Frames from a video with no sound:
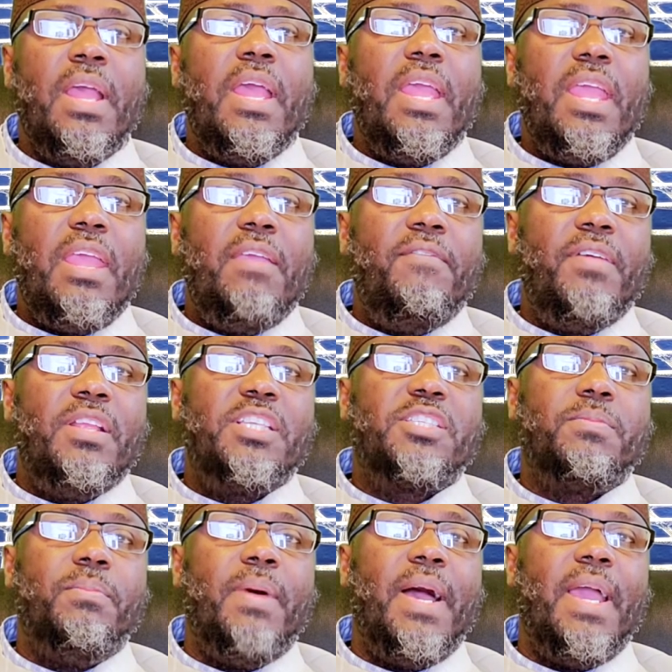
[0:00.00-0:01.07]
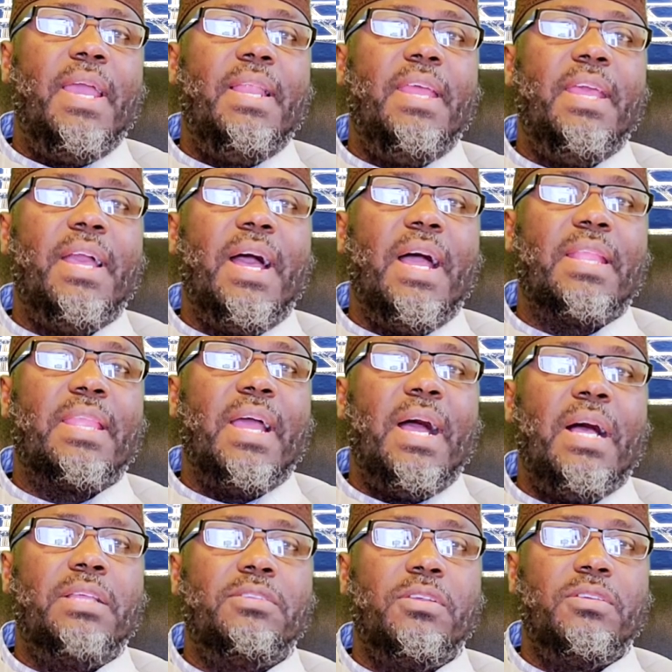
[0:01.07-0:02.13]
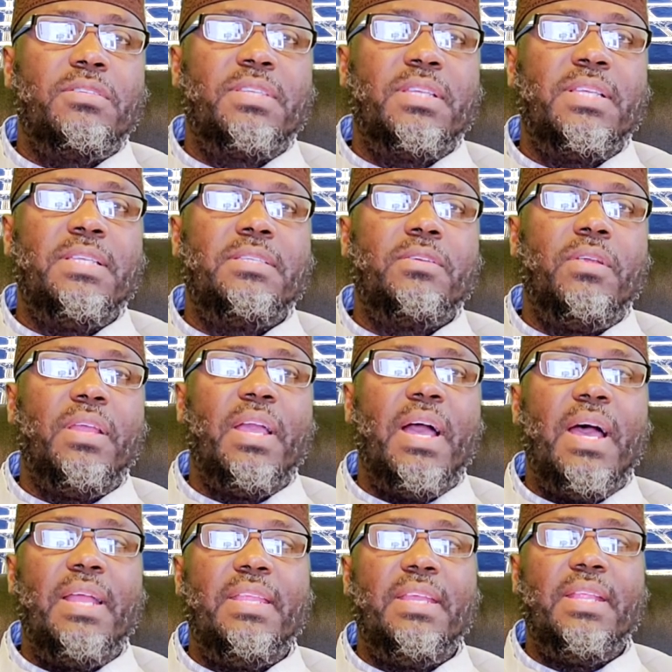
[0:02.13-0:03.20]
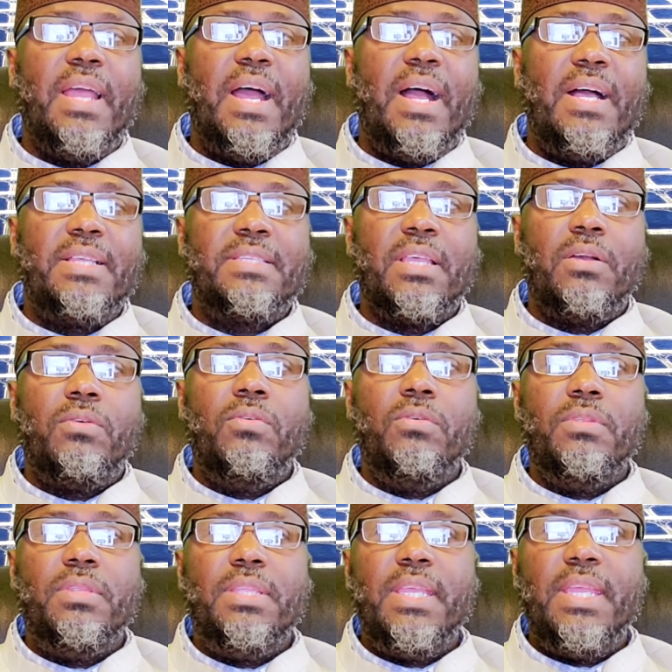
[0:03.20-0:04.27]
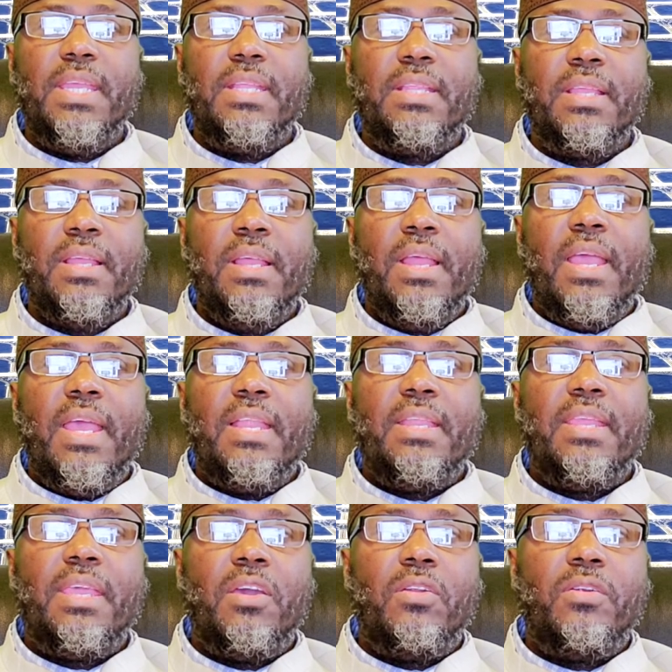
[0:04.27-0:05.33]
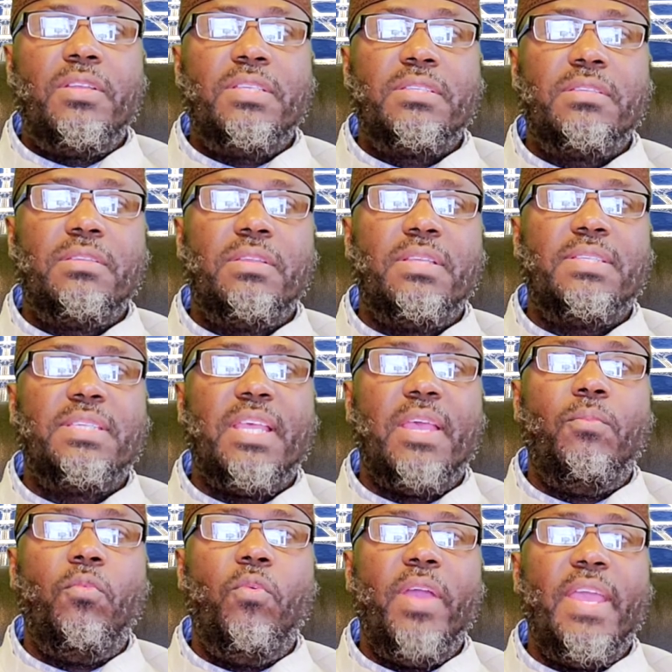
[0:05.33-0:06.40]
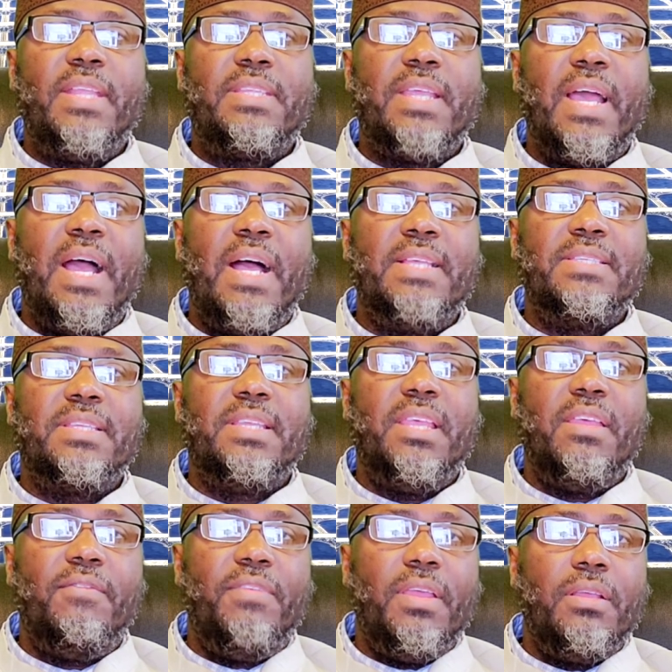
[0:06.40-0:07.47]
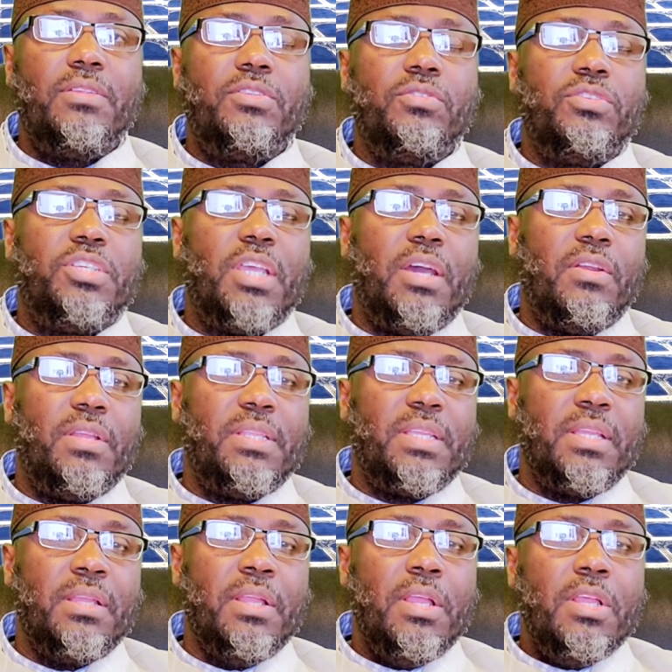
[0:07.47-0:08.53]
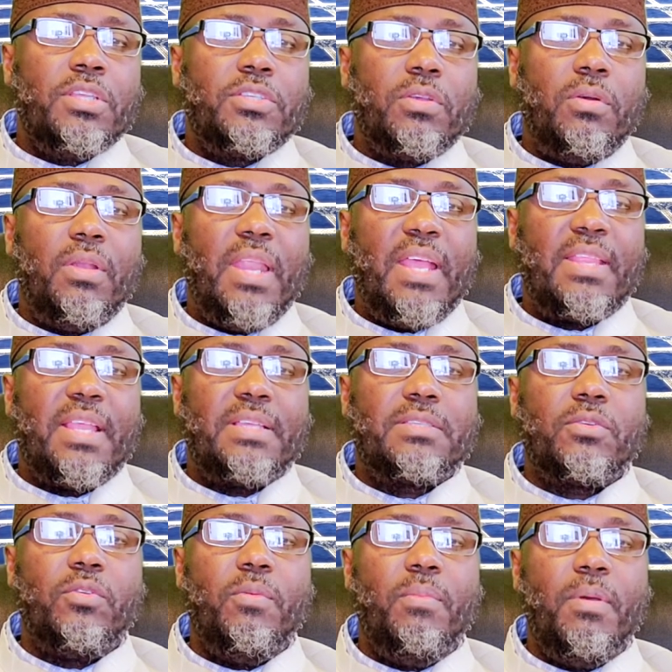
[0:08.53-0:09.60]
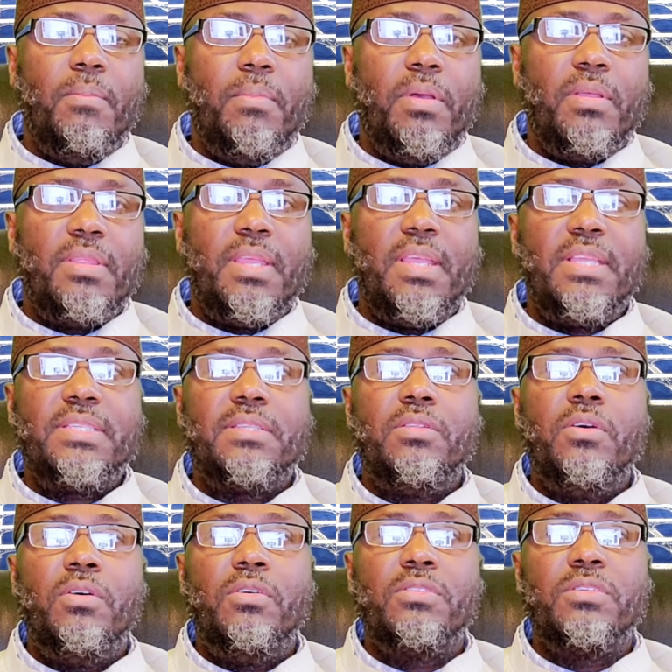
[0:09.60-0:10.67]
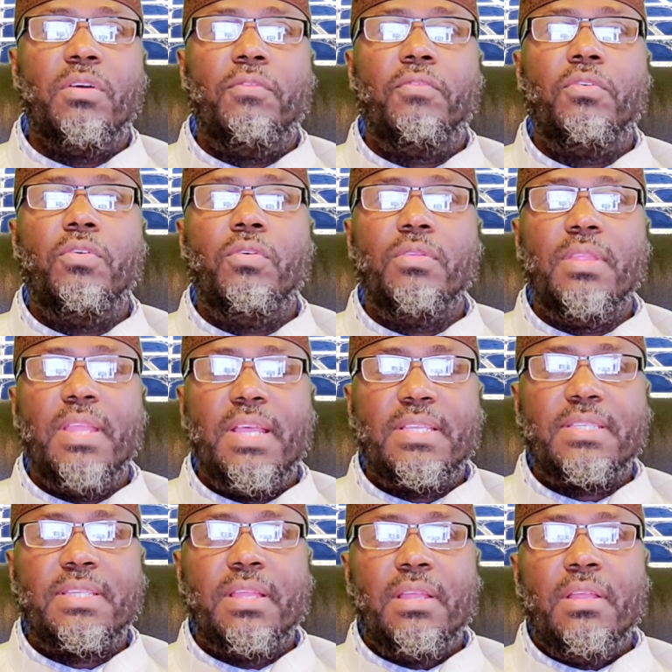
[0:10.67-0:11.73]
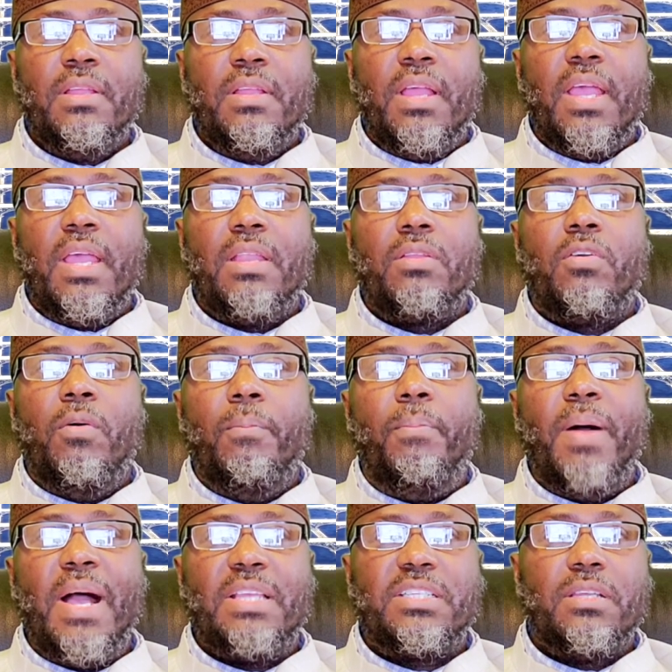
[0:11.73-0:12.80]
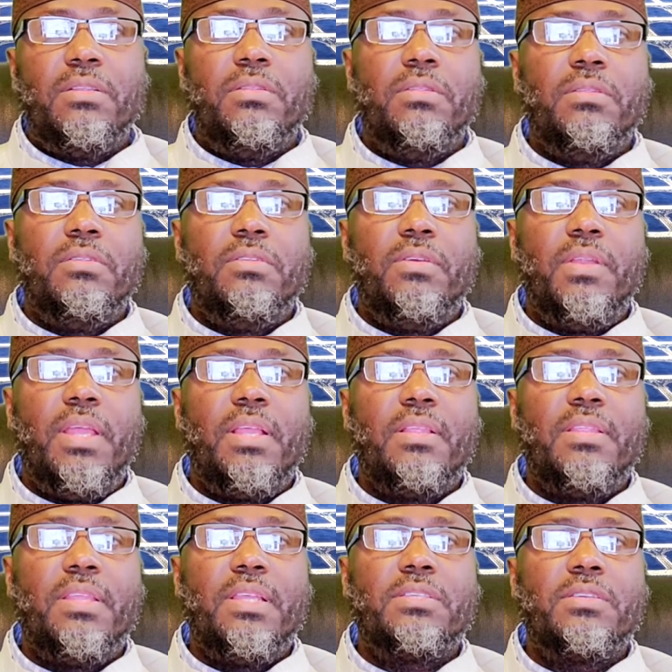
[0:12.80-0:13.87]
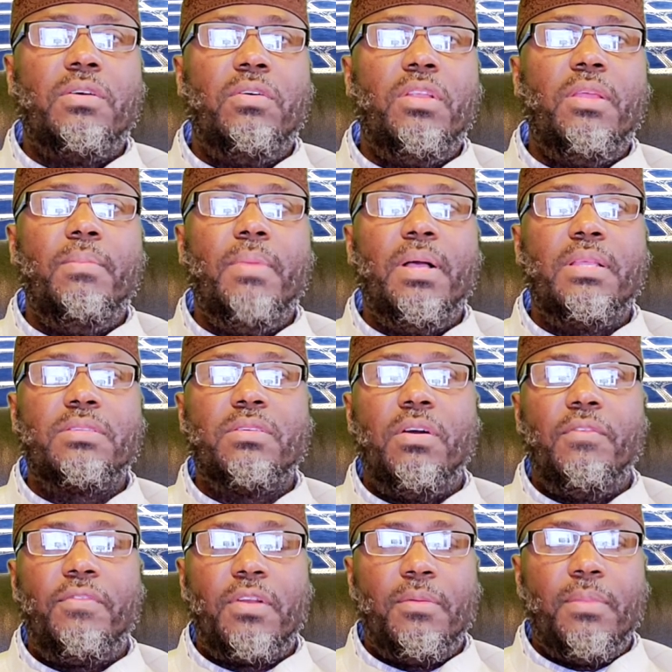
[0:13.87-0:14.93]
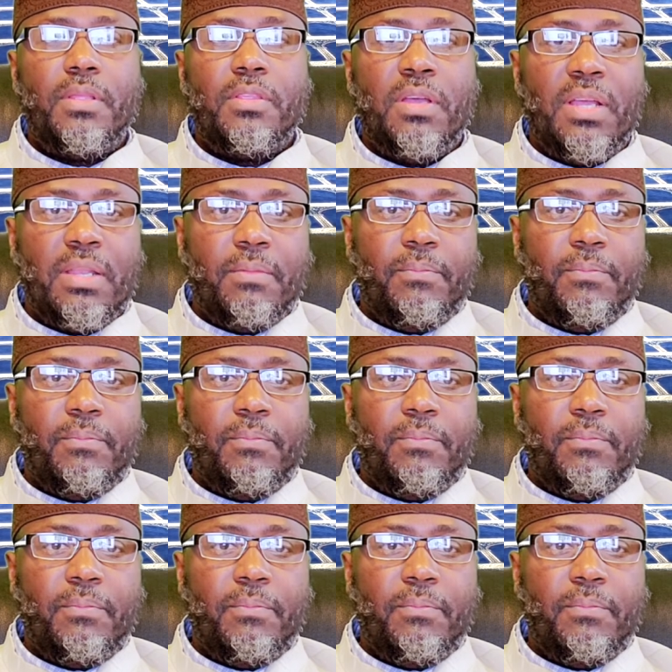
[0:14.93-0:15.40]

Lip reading: even smiling at others is regarded as a good deed and carries the same weight as giving to charity. So let us remember these doors of goodness and compassion during this holy month of Ramadan.